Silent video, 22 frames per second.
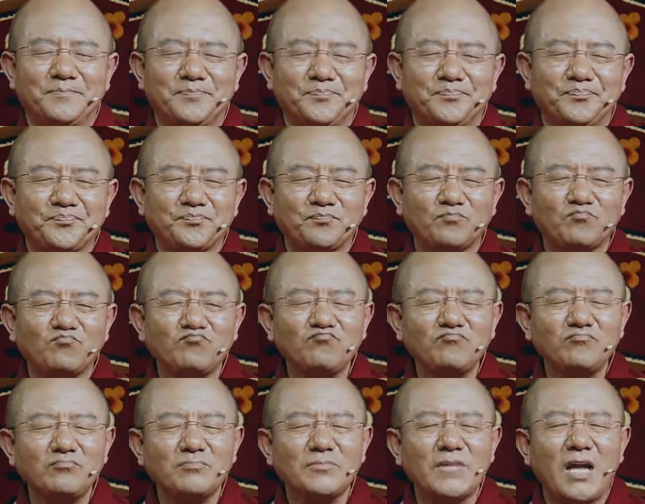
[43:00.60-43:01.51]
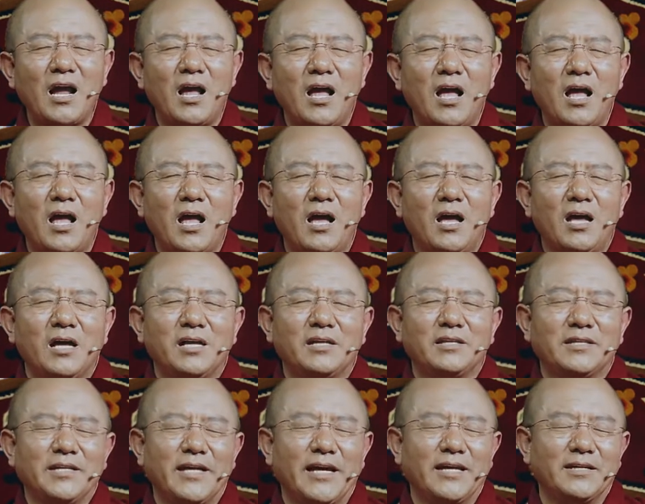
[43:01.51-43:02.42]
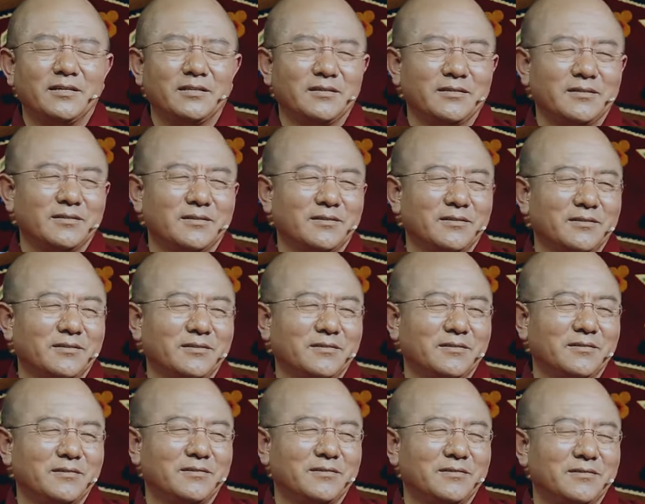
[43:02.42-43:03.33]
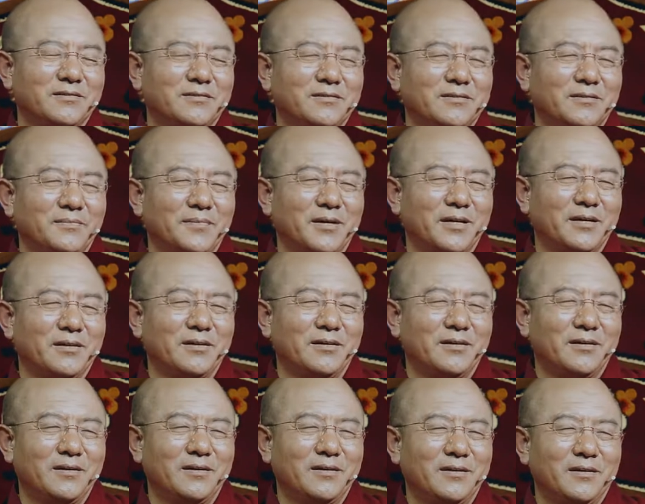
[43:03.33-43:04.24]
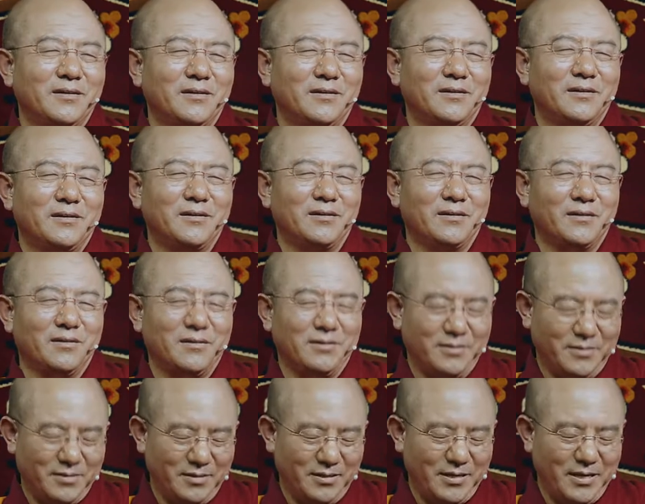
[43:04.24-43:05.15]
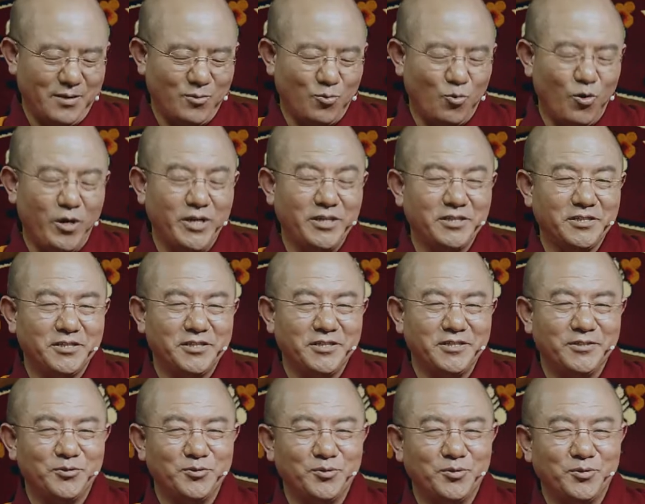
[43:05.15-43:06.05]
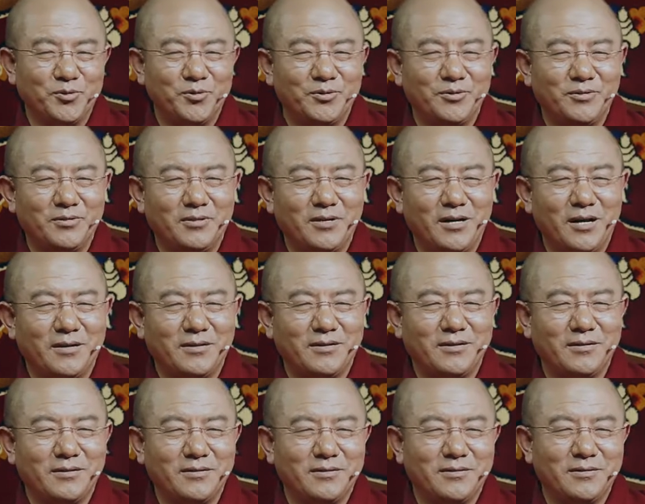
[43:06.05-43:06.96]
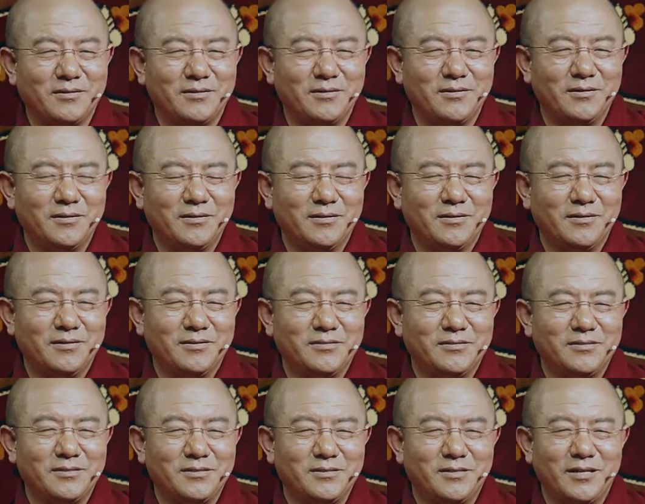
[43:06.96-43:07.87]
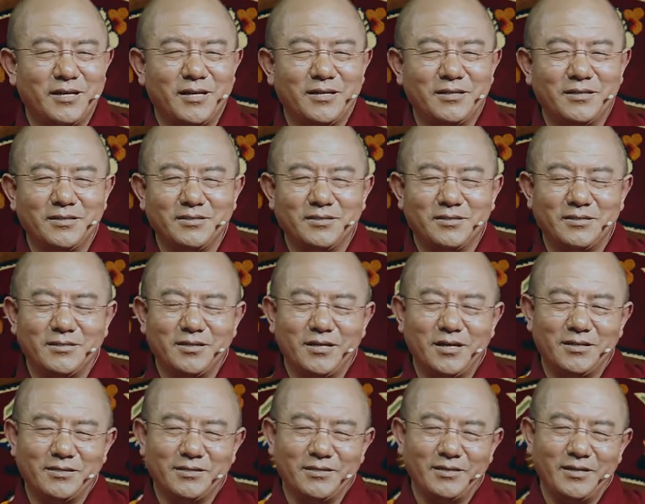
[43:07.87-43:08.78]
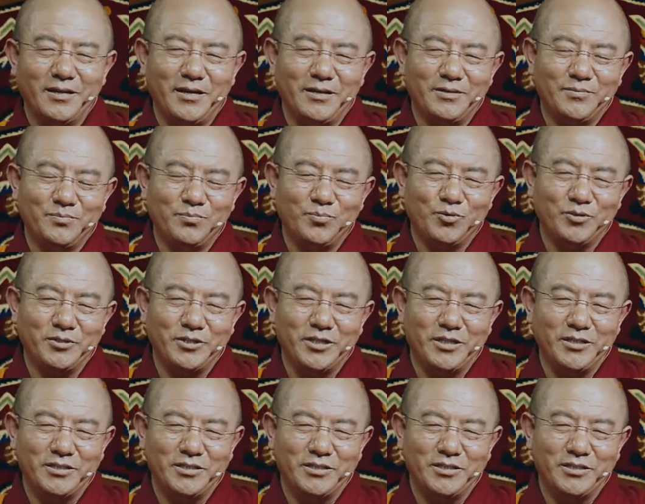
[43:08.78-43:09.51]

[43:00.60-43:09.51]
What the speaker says: of my mother's death. She passed away for 3 years now. I asked people to chant